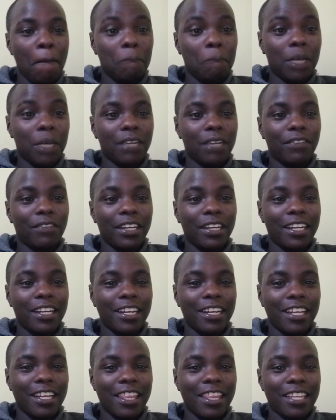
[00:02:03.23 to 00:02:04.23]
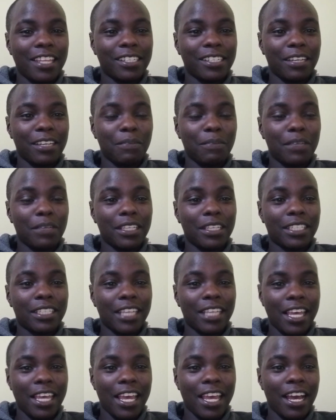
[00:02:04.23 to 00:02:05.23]
But finally, the time is
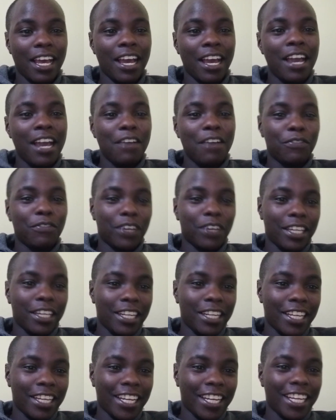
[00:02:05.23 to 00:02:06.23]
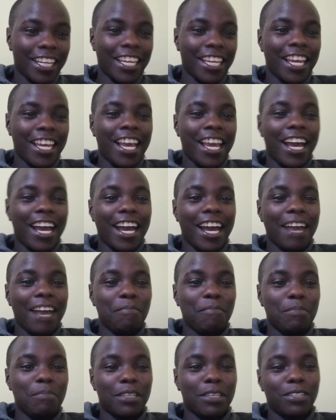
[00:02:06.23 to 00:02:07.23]
here. Finally, uh,
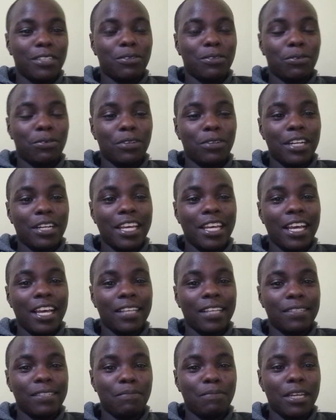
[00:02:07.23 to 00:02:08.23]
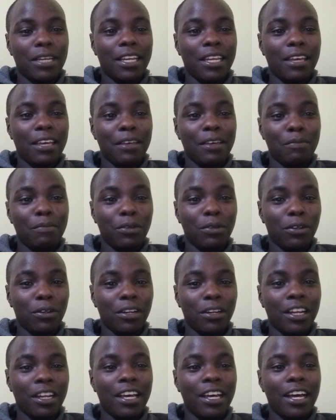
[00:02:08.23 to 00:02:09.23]
Miss Trudy has been
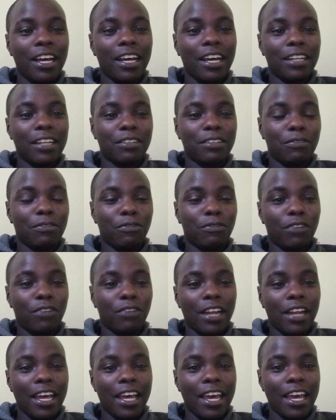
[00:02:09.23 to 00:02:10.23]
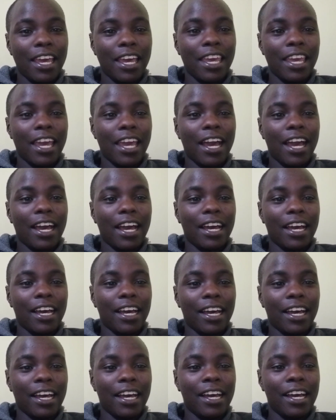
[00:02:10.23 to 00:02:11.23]
able uh, to fly
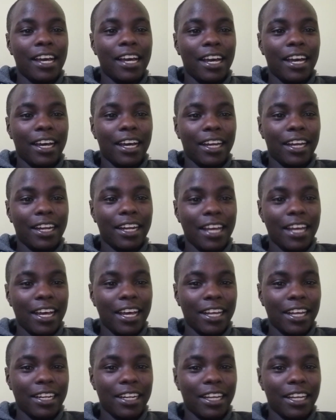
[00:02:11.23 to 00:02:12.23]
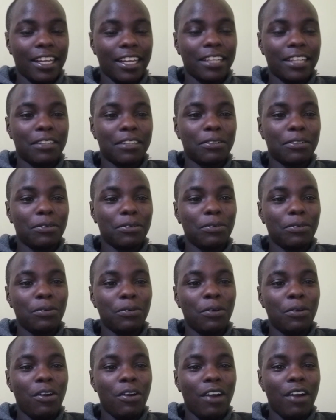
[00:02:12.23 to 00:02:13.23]
uh, her dad
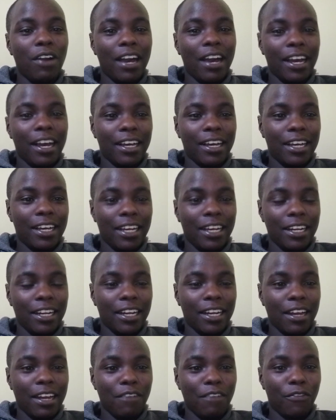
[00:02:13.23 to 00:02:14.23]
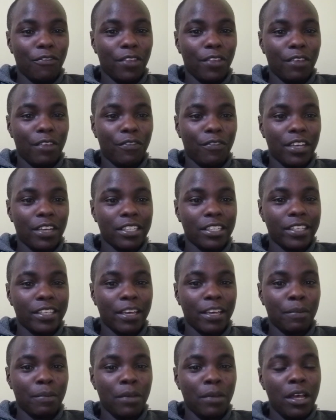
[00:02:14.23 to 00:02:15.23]
to uh, Ghana for the first
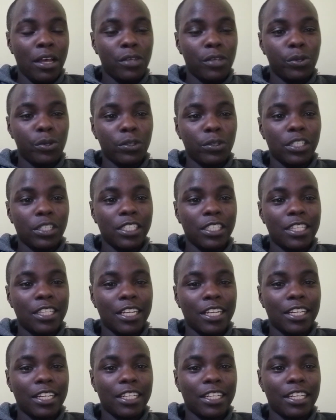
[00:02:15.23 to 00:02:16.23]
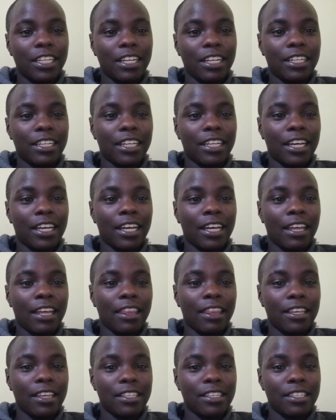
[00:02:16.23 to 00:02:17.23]
time. So she stated that uh,
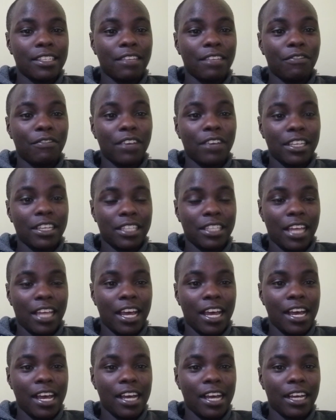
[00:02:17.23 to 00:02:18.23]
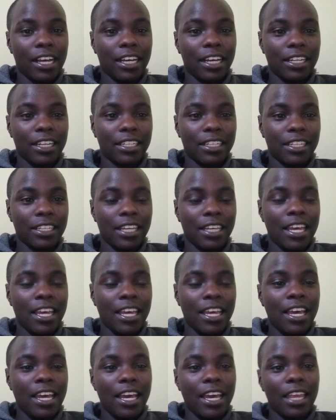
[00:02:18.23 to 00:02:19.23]
this is the first uh, country
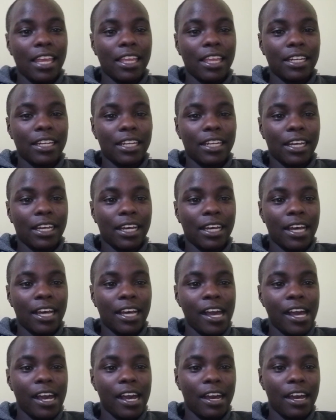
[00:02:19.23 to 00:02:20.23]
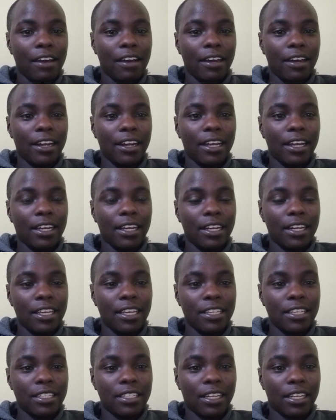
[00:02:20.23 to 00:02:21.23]
uh, that uh, her dad
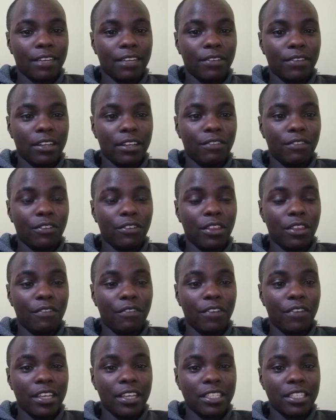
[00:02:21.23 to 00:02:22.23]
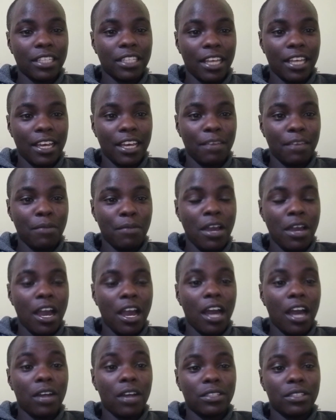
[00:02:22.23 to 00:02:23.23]
is traveling for the first time
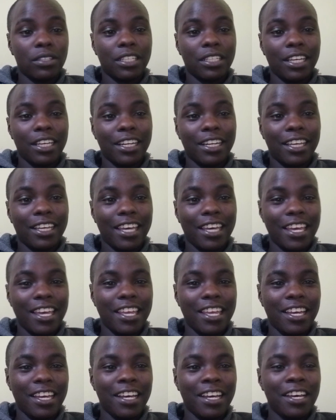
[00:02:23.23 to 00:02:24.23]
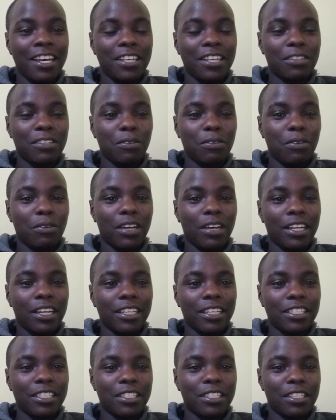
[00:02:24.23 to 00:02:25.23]
outside Kenya. So, and
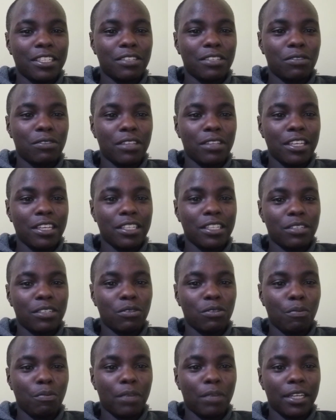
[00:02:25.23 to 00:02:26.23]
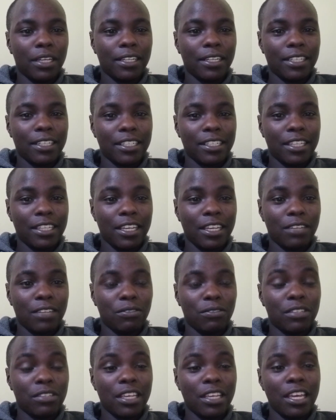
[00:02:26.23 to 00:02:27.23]
this, this is super interesting
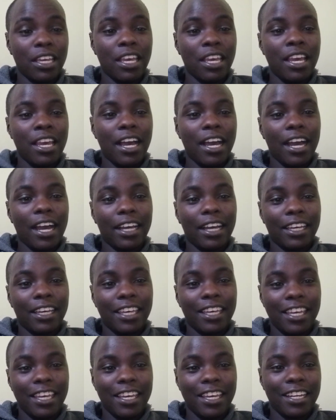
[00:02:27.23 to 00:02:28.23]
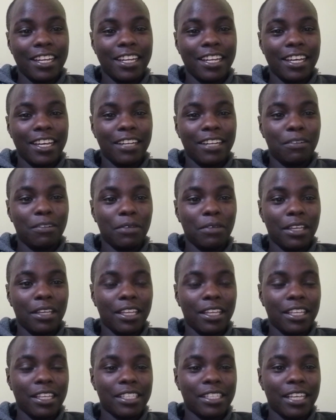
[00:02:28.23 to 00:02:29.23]
to see a kid
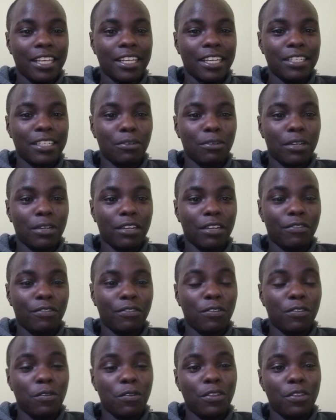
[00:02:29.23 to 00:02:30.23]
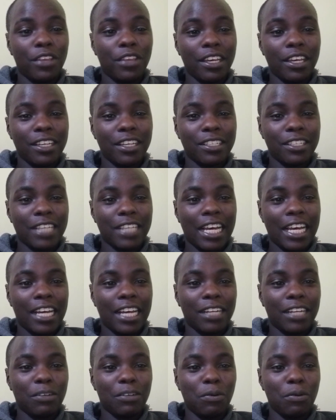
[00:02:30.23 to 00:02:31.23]
doing such wonderful things
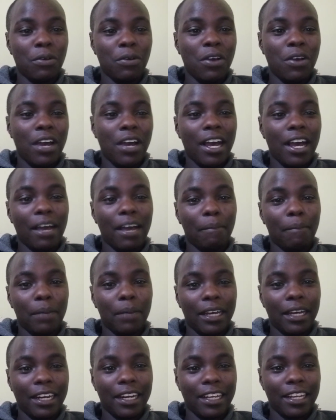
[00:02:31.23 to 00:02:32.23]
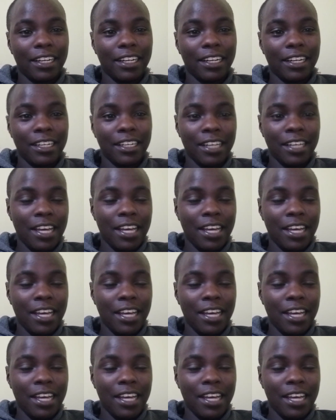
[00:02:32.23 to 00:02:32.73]
uh, to her parent.